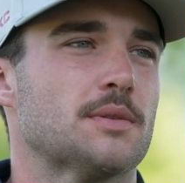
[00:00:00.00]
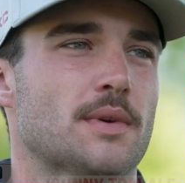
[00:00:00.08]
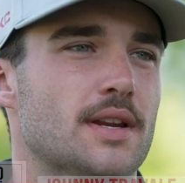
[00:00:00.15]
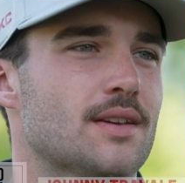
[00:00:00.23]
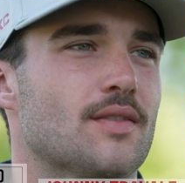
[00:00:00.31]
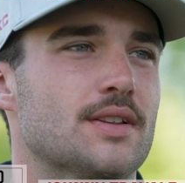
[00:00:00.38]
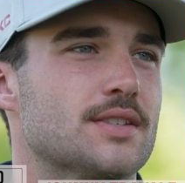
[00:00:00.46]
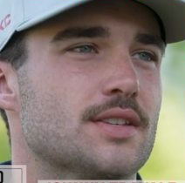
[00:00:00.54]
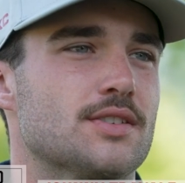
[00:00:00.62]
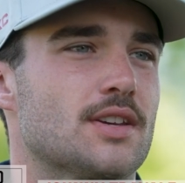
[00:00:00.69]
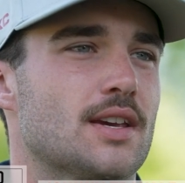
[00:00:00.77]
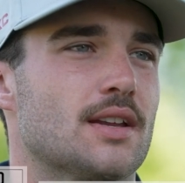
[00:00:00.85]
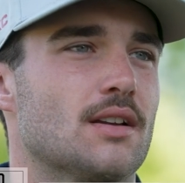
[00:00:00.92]
as many events as
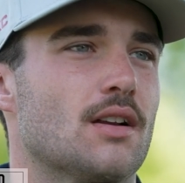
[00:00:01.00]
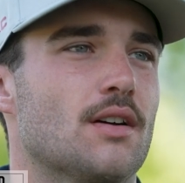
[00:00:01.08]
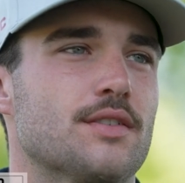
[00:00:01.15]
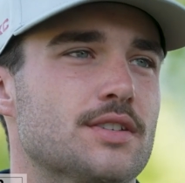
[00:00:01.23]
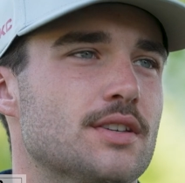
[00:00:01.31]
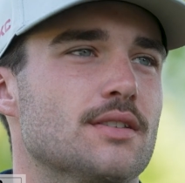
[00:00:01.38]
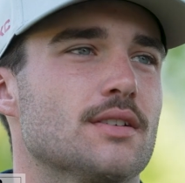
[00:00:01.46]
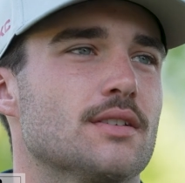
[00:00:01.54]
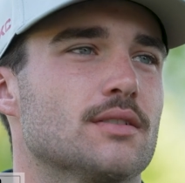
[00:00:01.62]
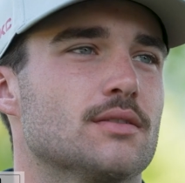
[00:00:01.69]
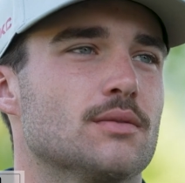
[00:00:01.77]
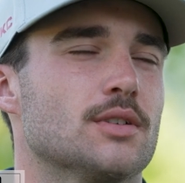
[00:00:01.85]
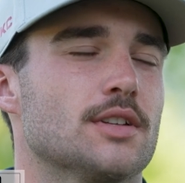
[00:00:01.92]
you can and obviously the
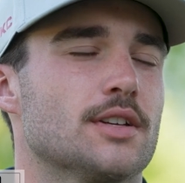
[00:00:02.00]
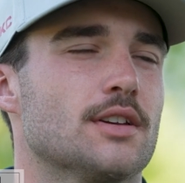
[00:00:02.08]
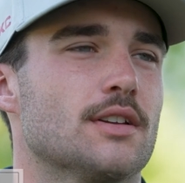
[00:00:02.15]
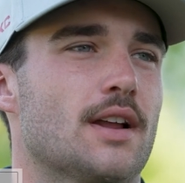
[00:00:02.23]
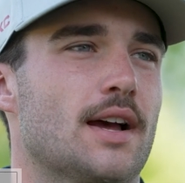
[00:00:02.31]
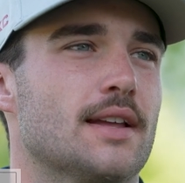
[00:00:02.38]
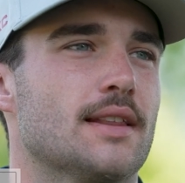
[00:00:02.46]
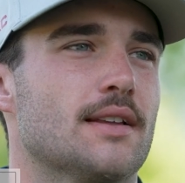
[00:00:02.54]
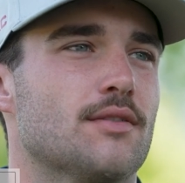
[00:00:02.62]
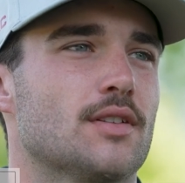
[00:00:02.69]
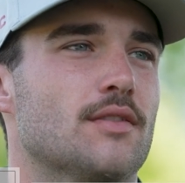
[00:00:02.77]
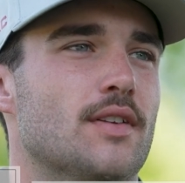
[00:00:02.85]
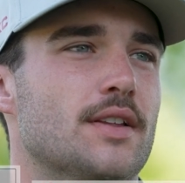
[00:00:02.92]
really good high
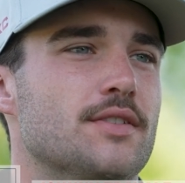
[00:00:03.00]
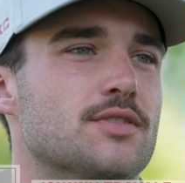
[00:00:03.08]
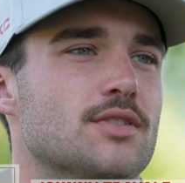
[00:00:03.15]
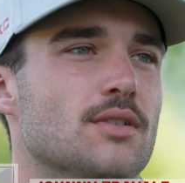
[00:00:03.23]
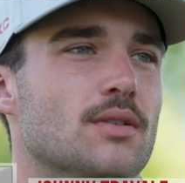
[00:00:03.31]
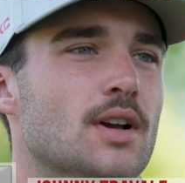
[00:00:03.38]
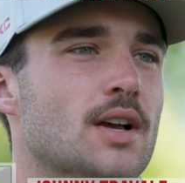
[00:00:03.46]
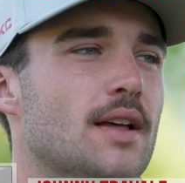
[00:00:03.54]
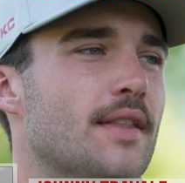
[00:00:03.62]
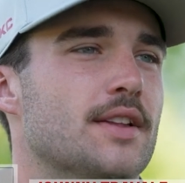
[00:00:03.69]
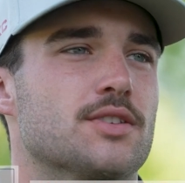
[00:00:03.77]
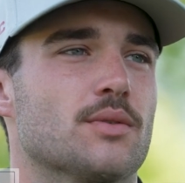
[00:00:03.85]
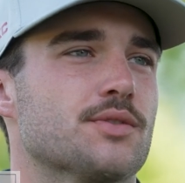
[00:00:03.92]
level events so
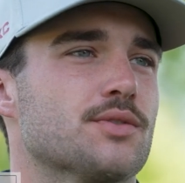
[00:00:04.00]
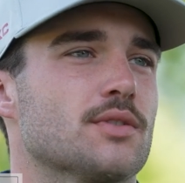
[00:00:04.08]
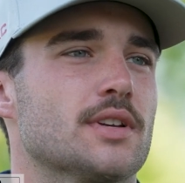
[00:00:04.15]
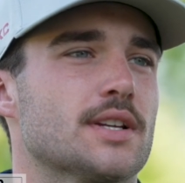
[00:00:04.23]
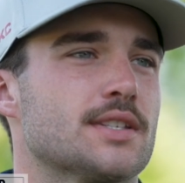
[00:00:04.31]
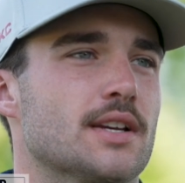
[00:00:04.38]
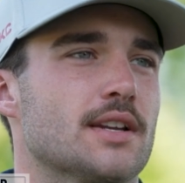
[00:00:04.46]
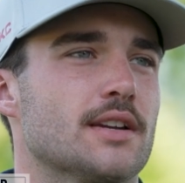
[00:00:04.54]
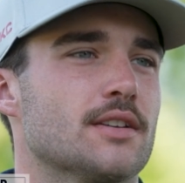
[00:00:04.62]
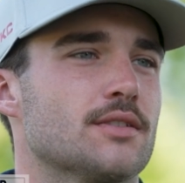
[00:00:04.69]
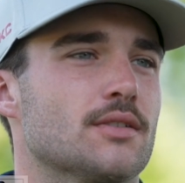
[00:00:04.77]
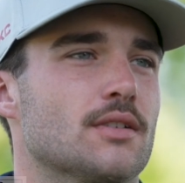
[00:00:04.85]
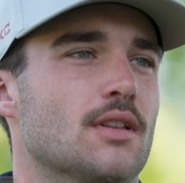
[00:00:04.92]
that's always really exciting
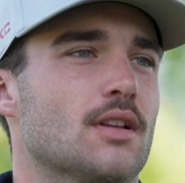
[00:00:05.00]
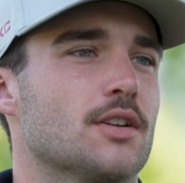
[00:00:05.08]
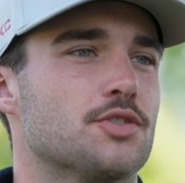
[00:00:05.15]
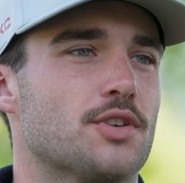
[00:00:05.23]
you're doing a lot of